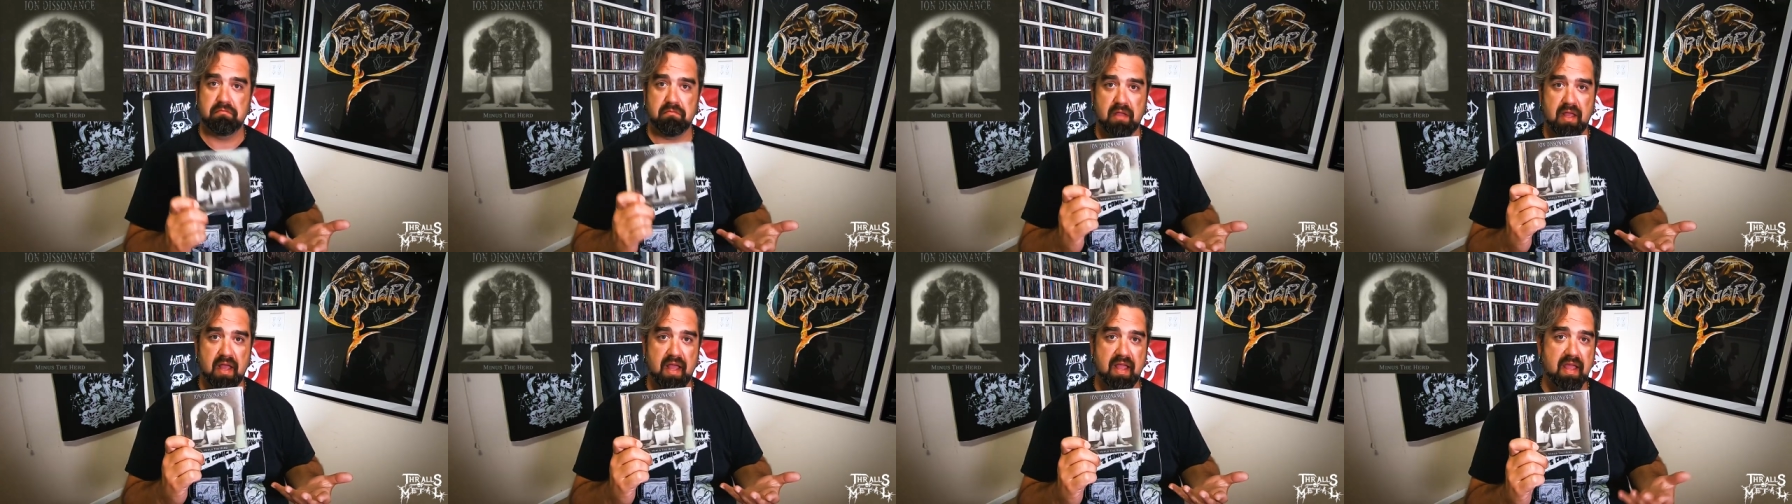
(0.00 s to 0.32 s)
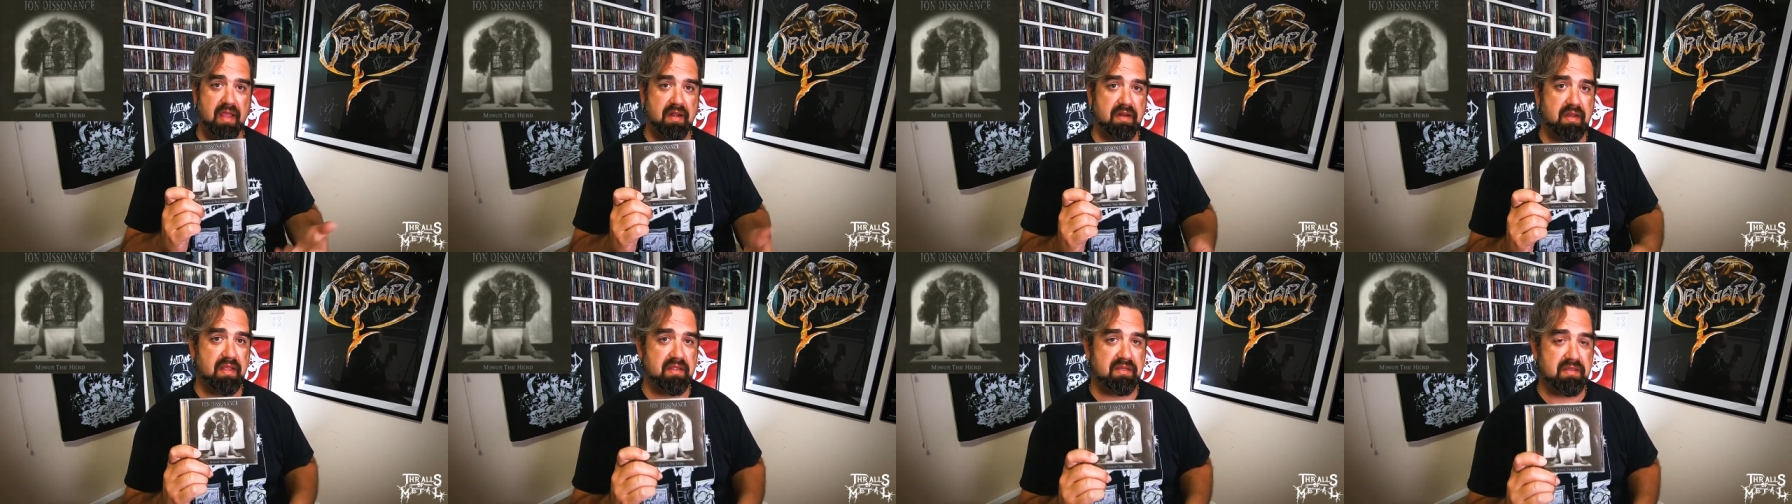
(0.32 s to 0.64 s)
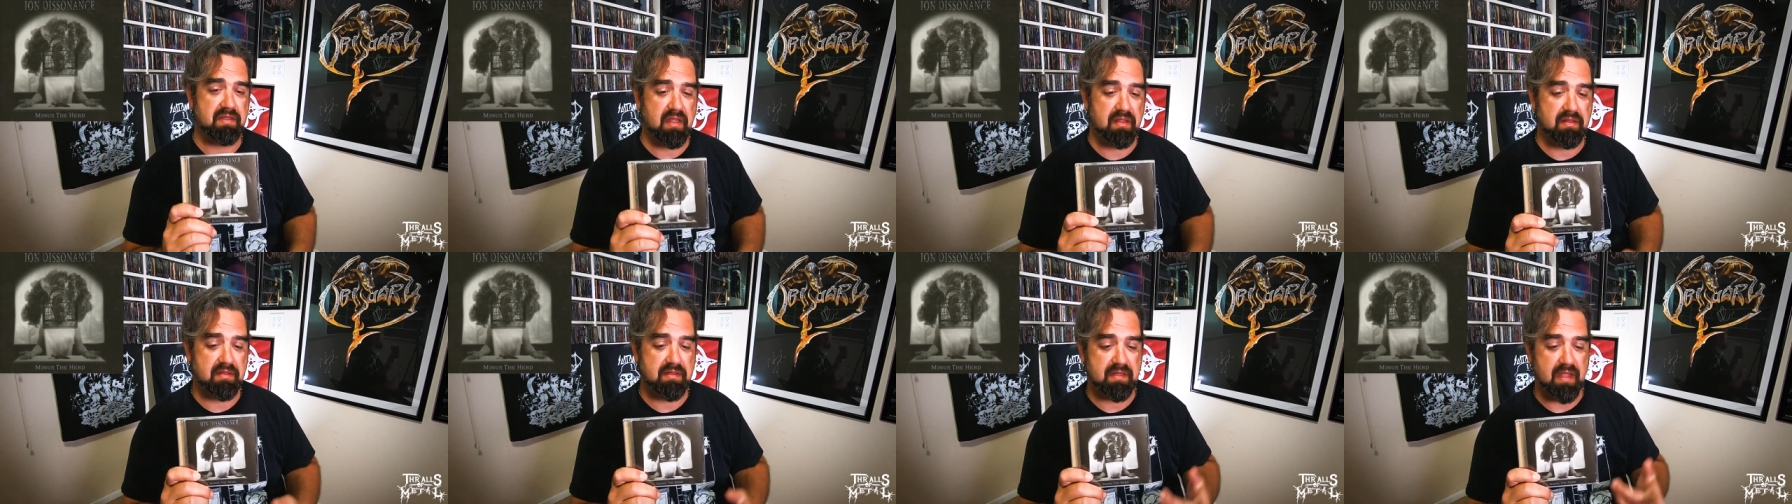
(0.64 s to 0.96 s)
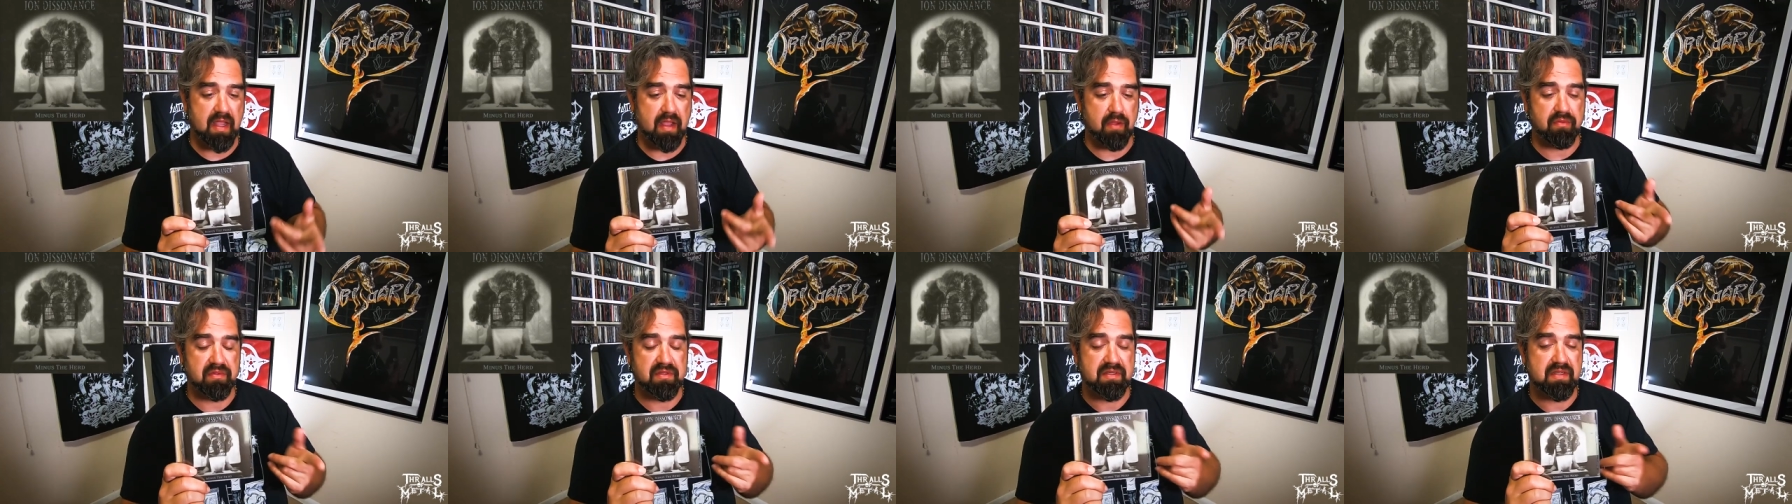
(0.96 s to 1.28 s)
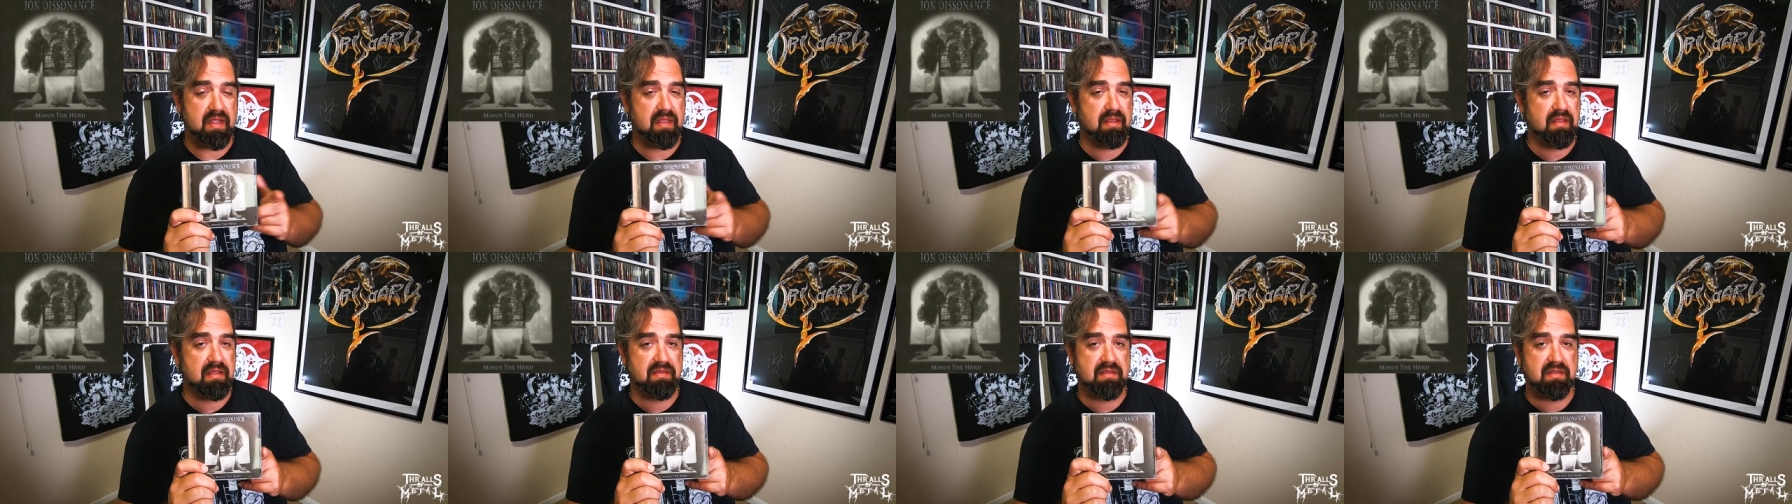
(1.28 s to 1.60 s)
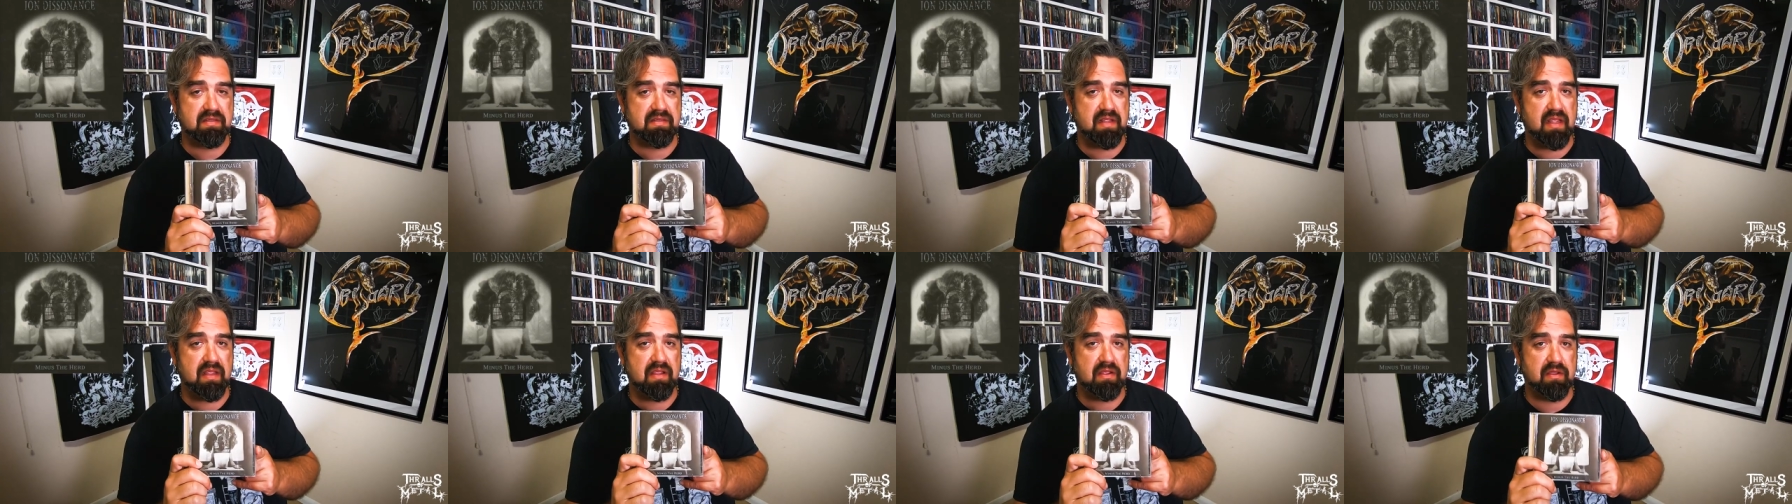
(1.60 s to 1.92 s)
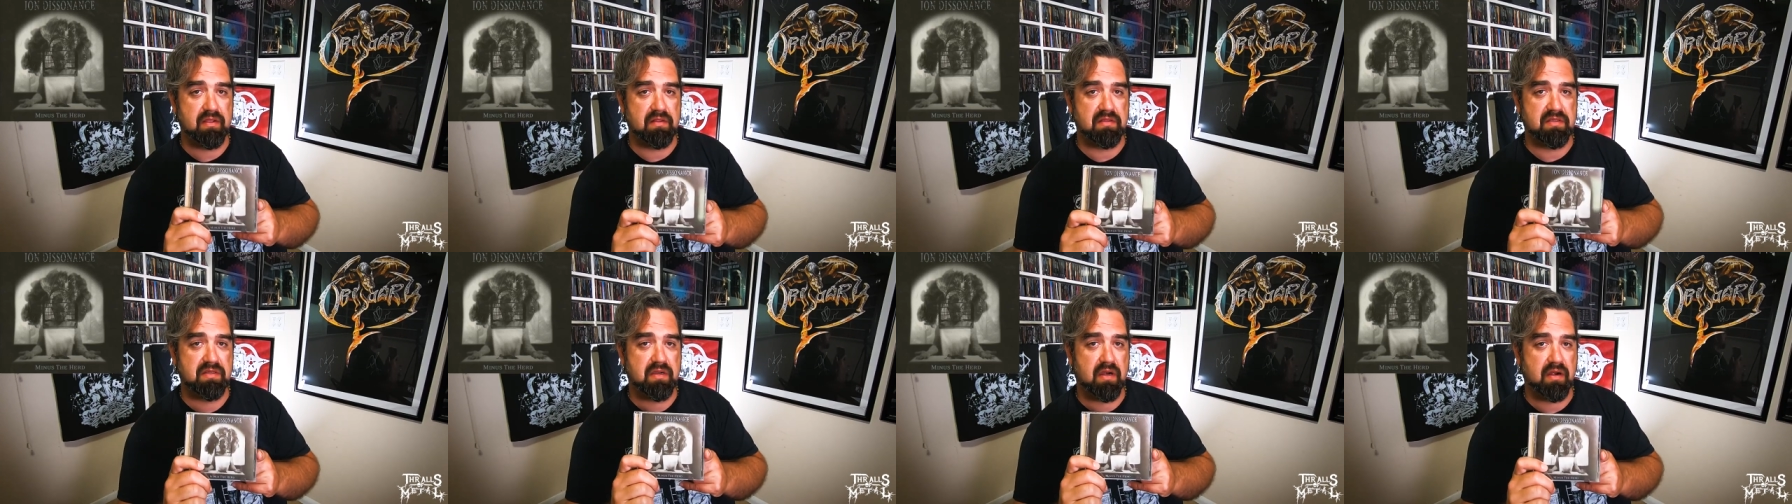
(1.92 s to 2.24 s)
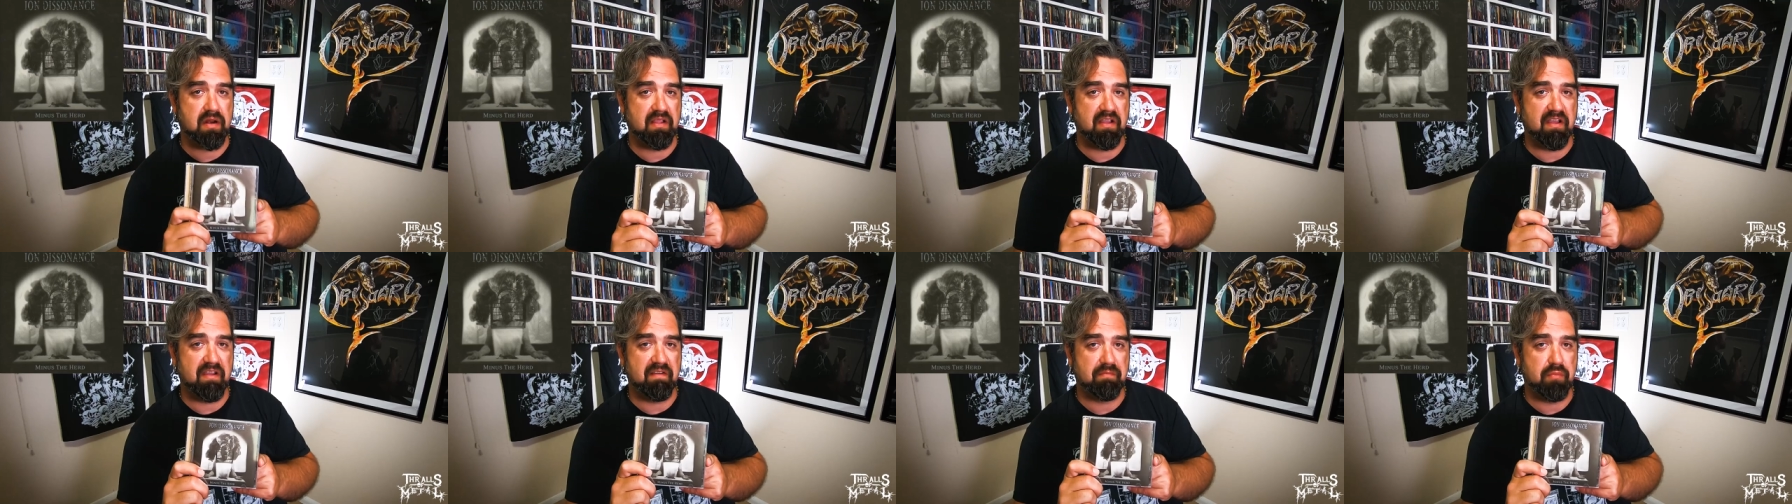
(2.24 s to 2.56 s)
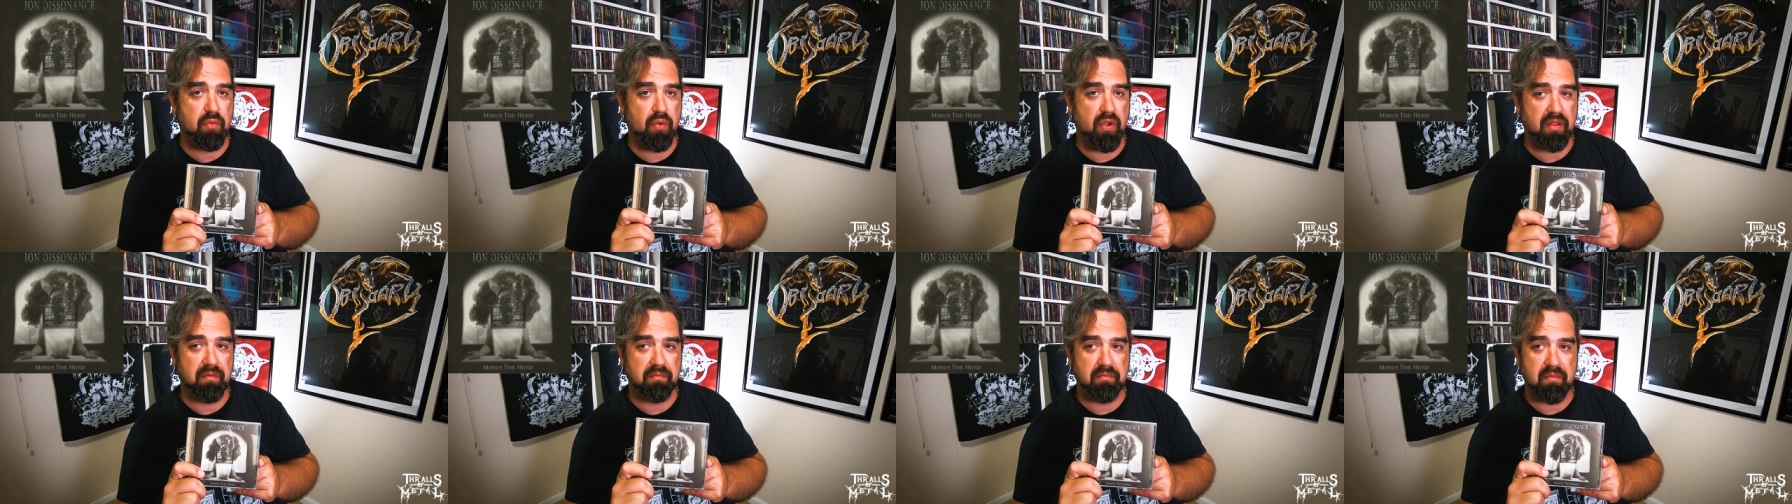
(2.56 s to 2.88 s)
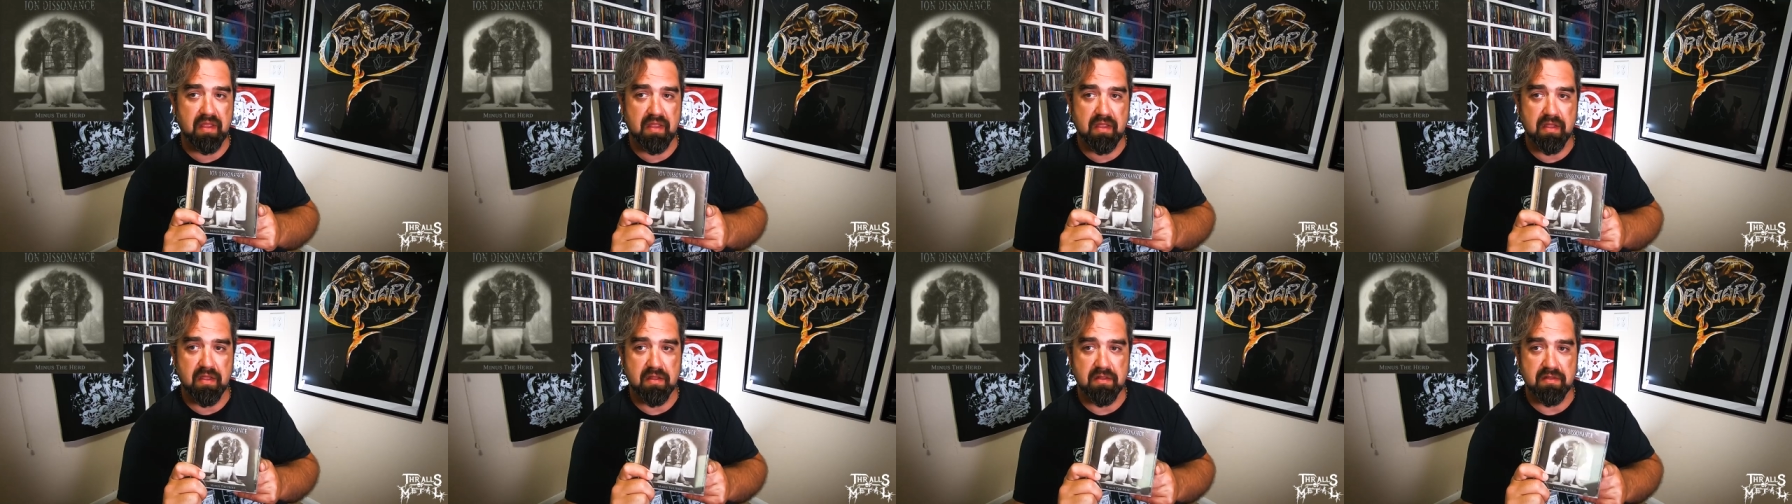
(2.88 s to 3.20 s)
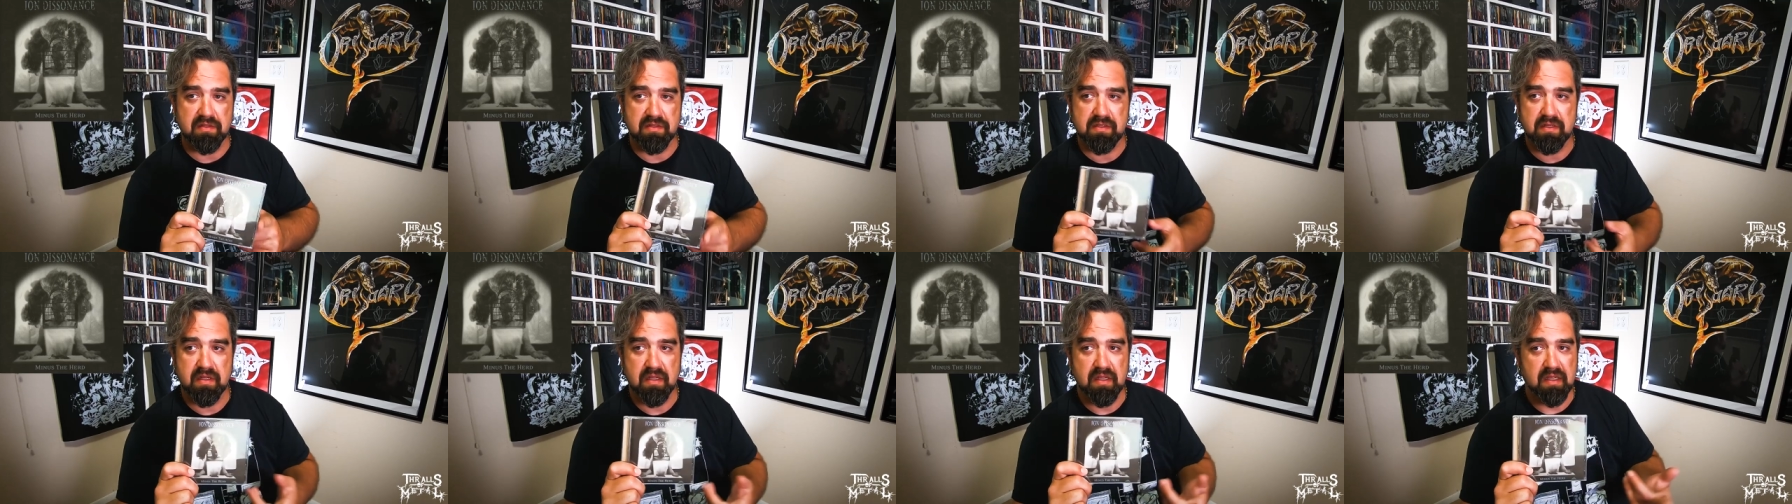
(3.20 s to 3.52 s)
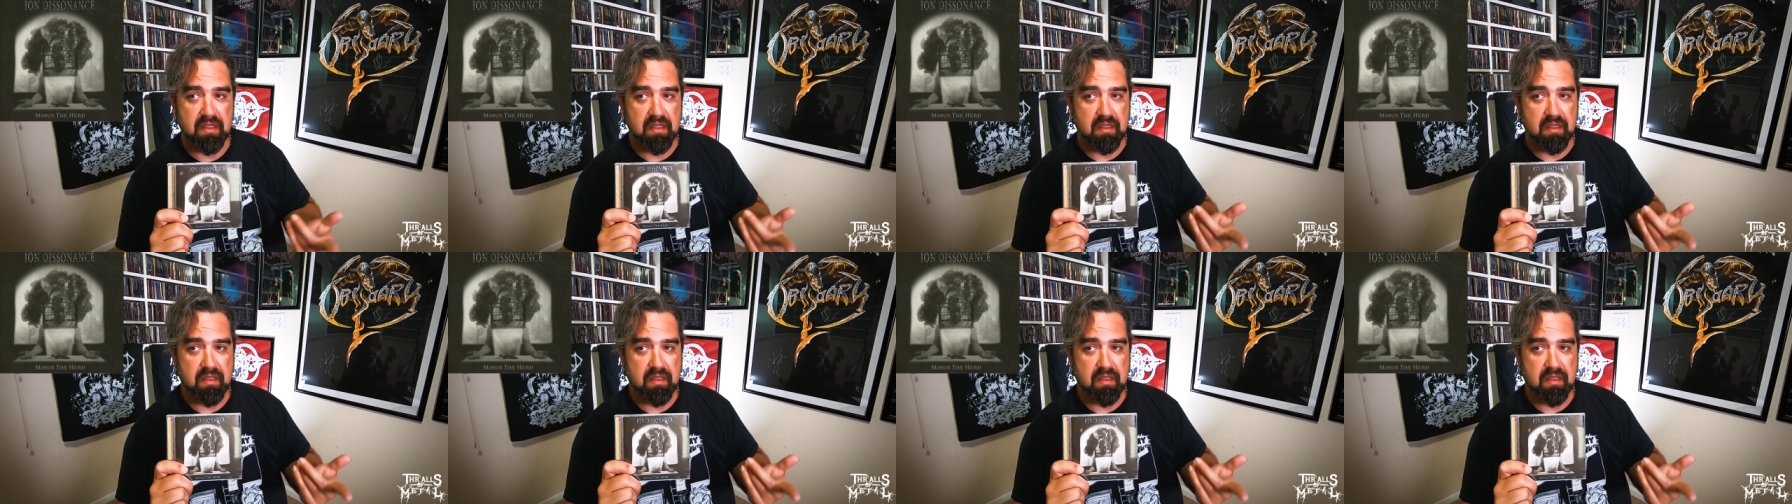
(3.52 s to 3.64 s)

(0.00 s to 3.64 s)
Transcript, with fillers: Ion Dissonance, I would say this is a good starting off point because